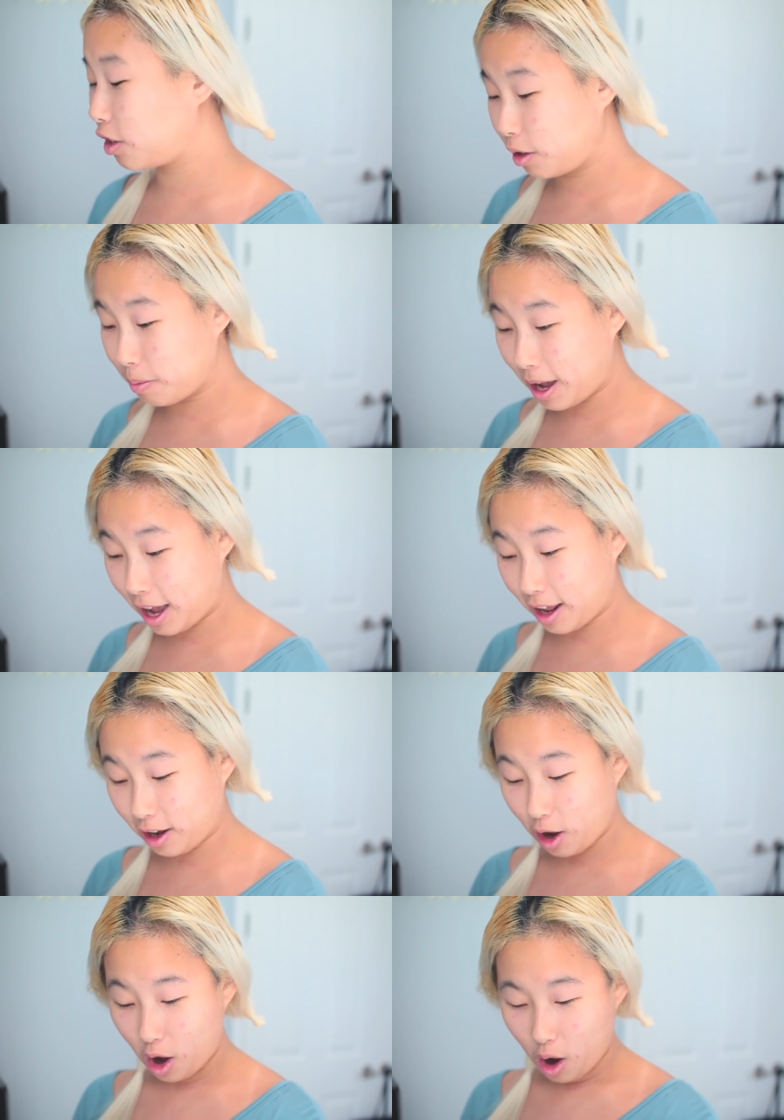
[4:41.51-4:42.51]
too
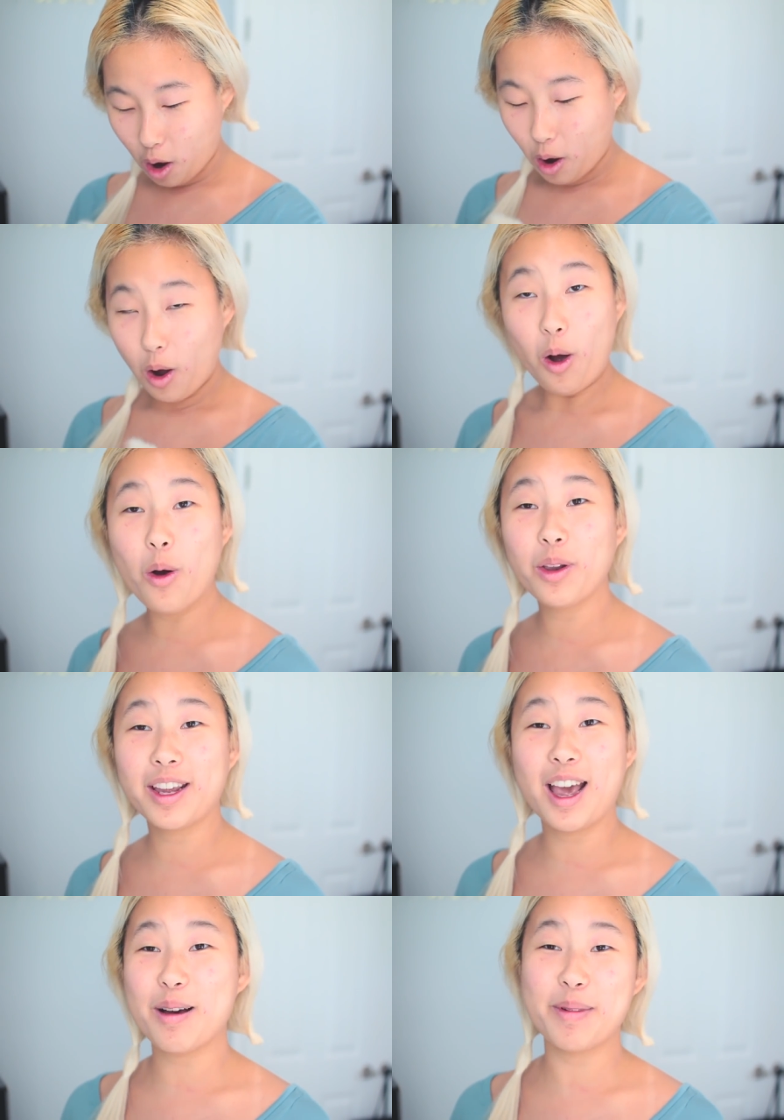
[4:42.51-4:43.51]
bad. Holy
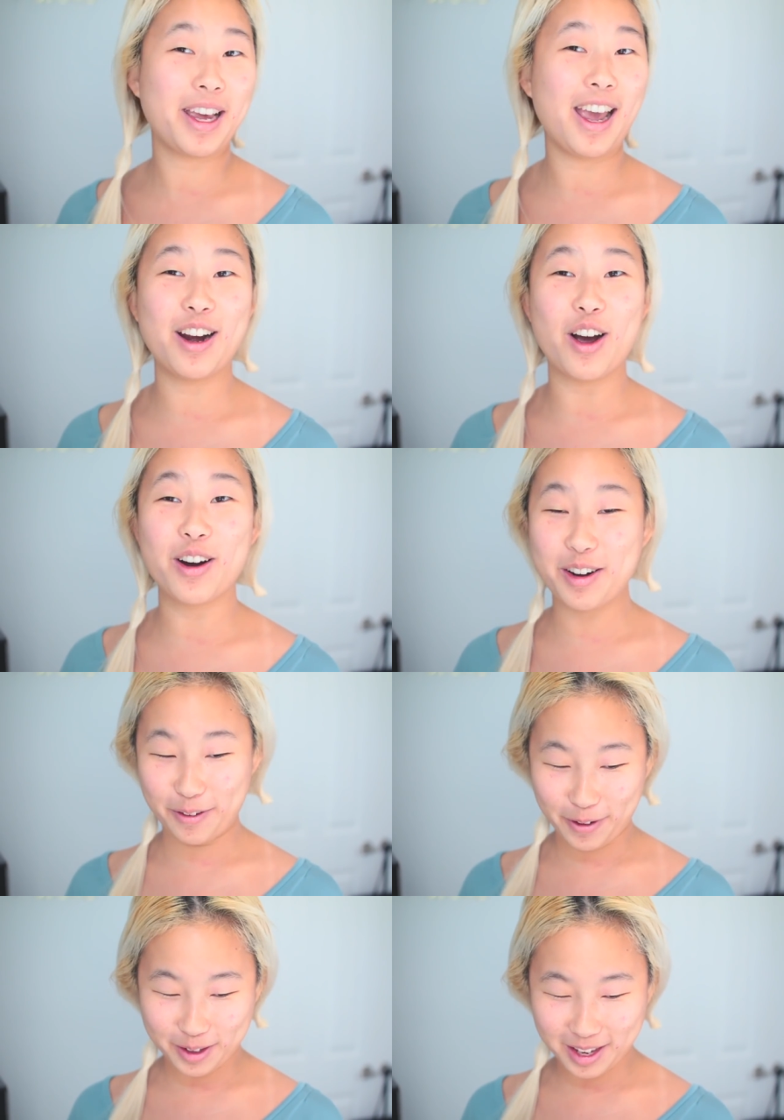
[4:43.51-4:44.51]
cow, my head already
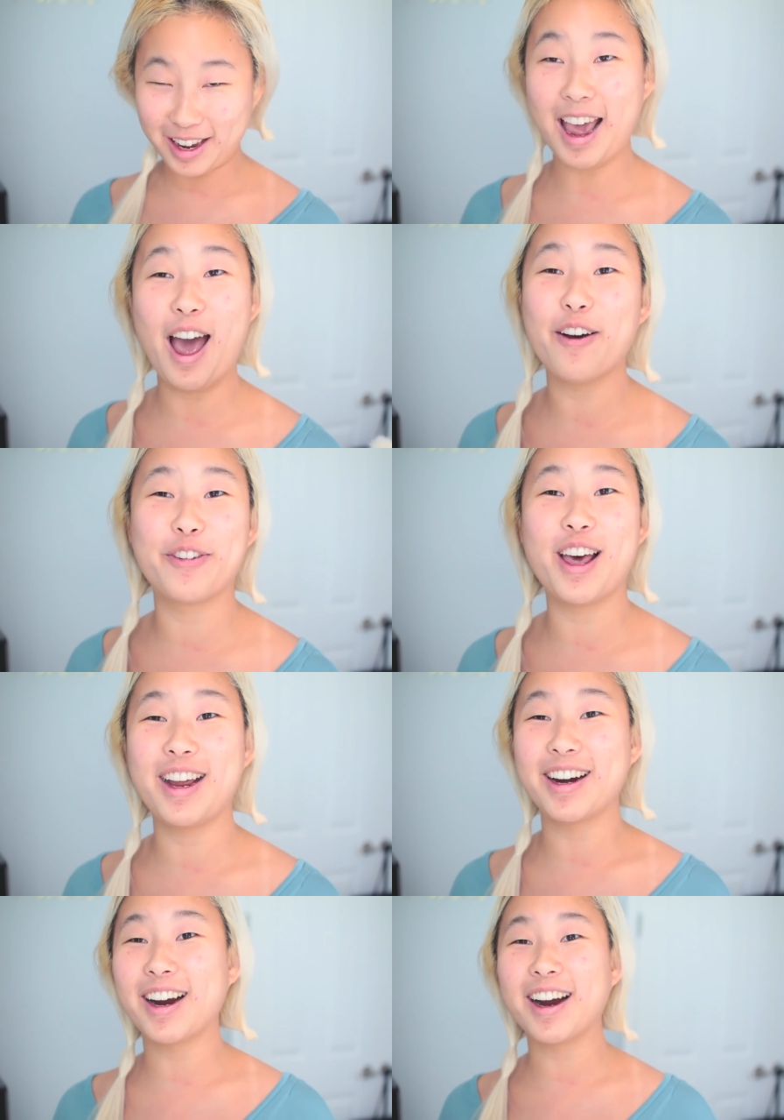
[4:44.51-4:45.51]
feels like half
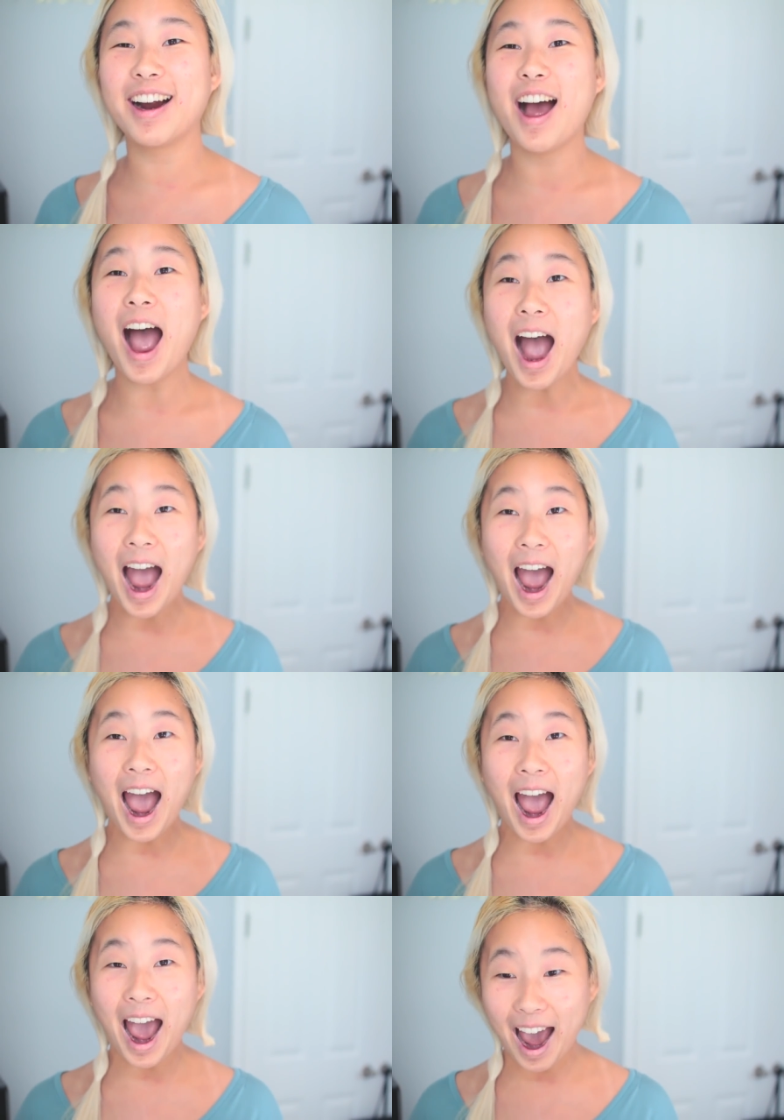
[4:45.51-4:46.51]
lighter.
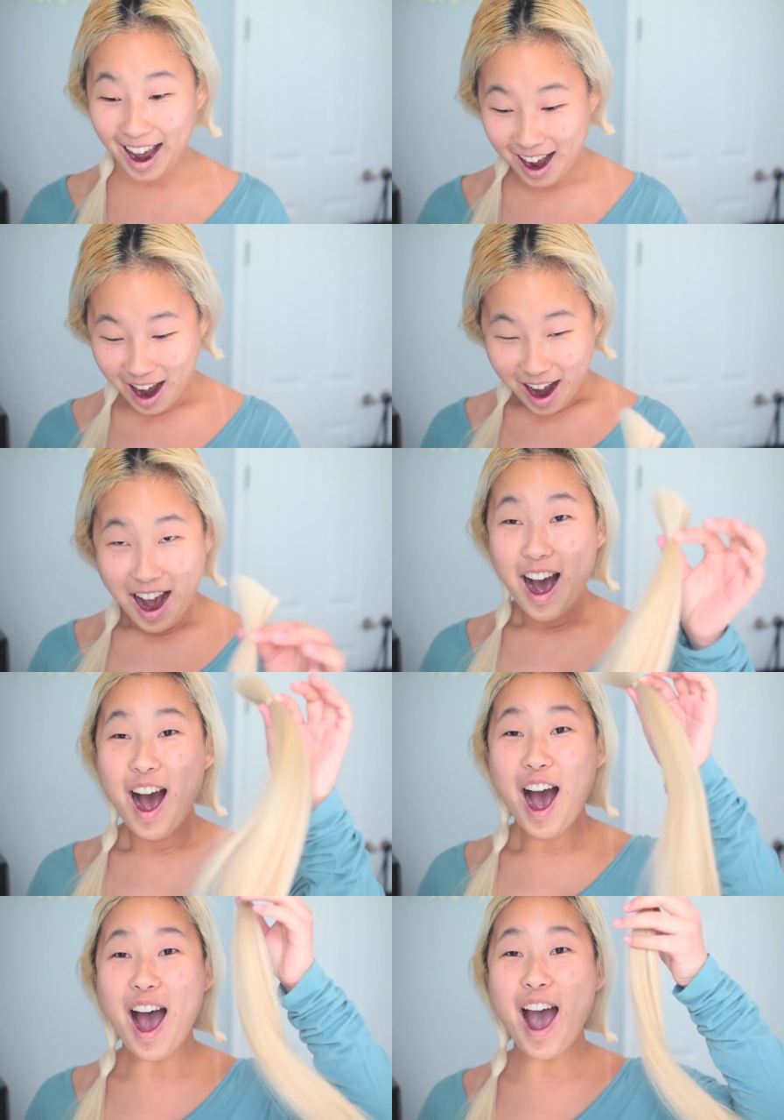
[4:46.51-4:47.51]
Ah!
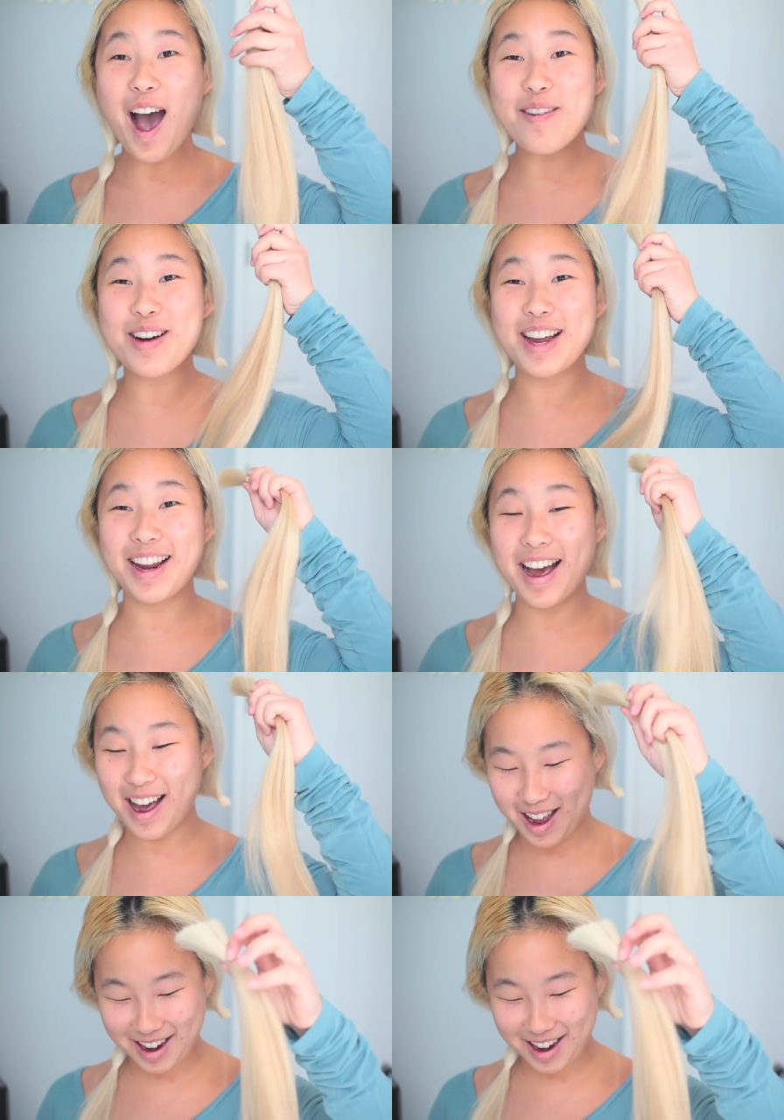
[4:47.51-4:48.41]
Oh my god!